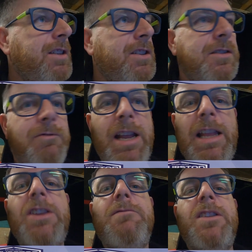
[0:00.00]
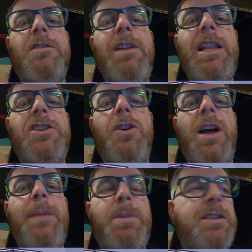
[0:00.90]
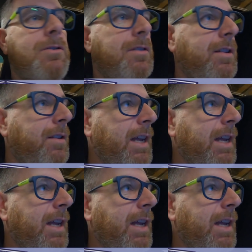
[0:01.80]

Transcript: it's a really short episode